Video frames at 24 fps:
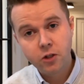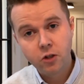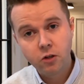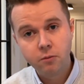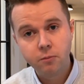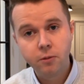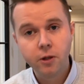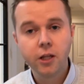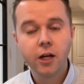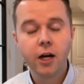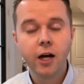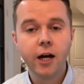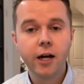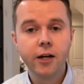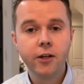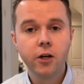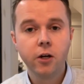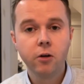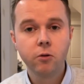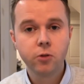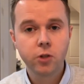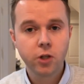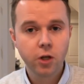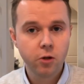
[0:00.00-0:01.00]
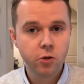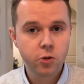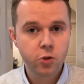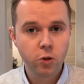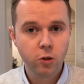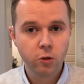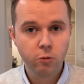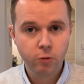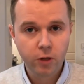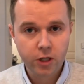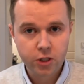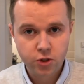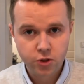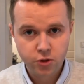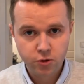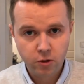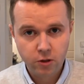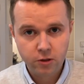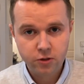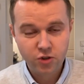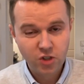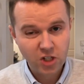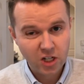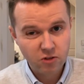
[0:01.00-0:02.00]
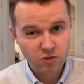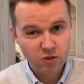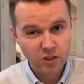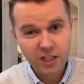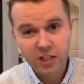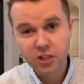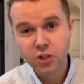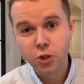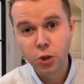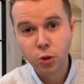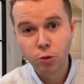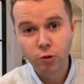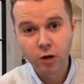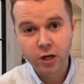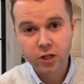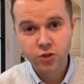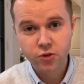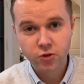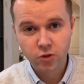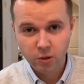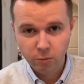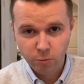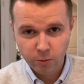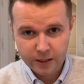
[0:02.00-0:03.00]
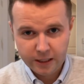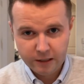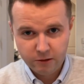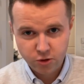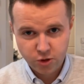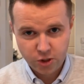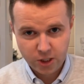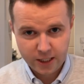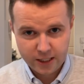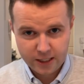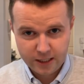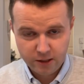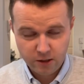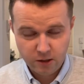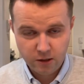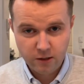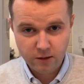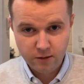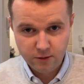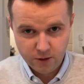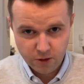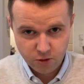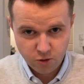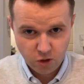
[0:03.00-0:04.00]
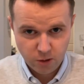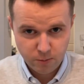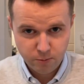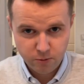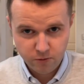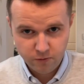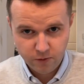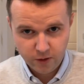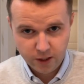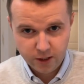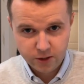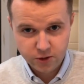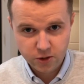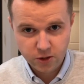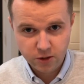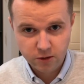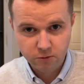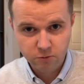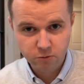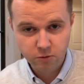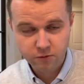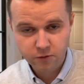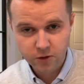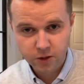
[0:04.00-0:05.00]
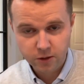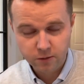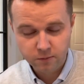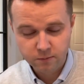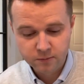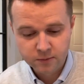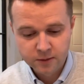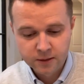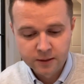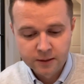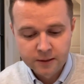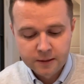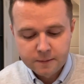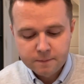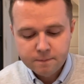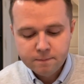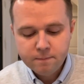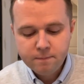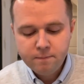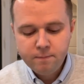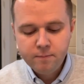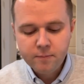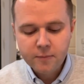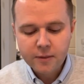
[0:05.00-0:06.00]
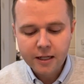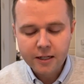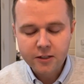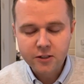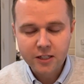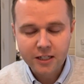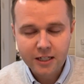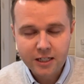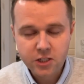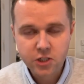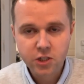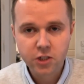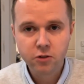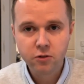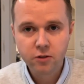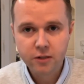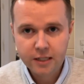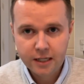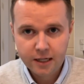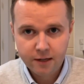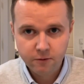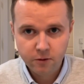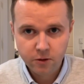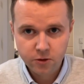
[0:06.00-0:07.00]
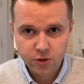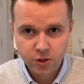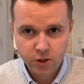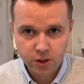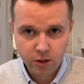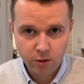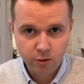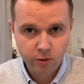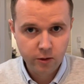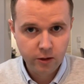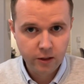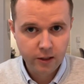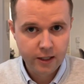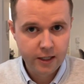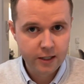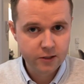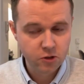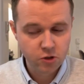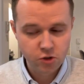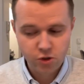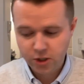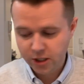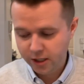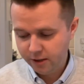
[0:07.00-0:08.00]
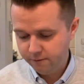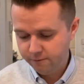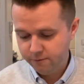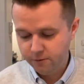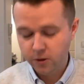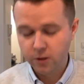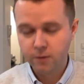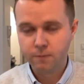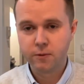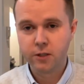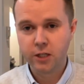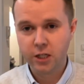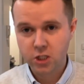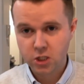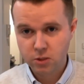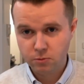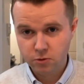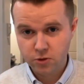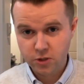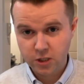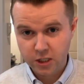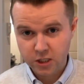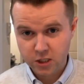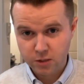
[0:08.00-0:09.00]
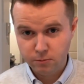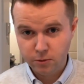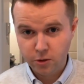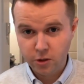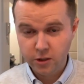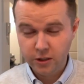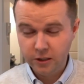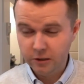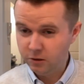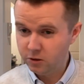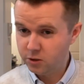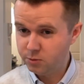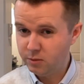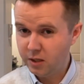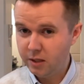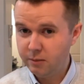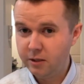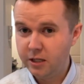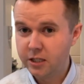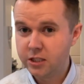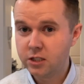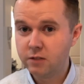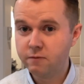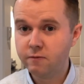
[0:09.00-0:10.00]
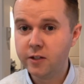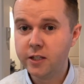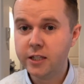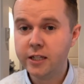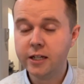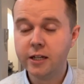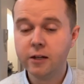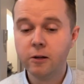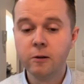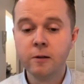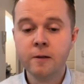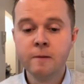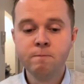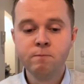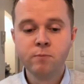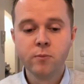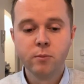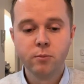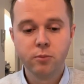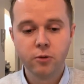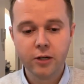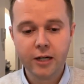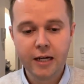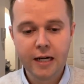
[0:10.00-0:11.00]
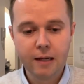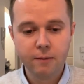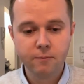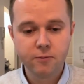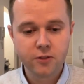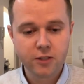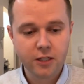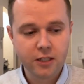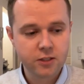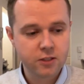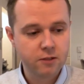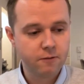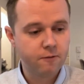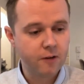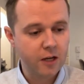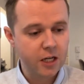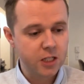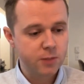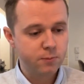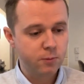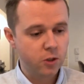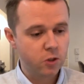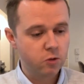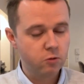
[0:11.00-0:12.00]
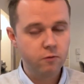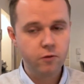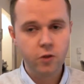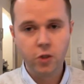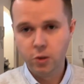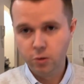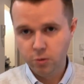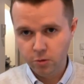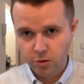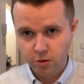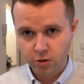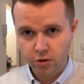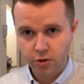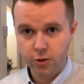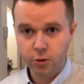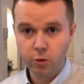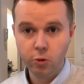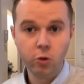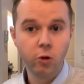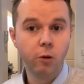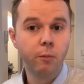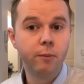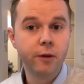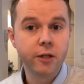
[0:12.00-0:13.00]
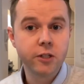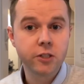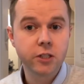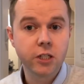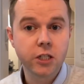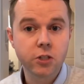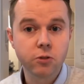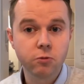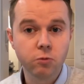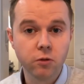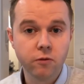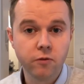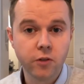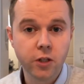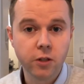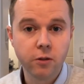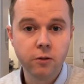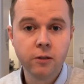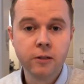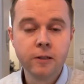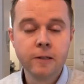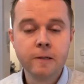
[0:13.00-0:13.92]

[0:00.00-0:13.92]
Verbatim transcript: you, but I don't go to a restaurant generally, a new restaurant, without checking the TripAdvisor review. It's easier than ever to go online to check for customer testimonials, maybe it's a video, perhaps it's a Facebook review or a Google Business review.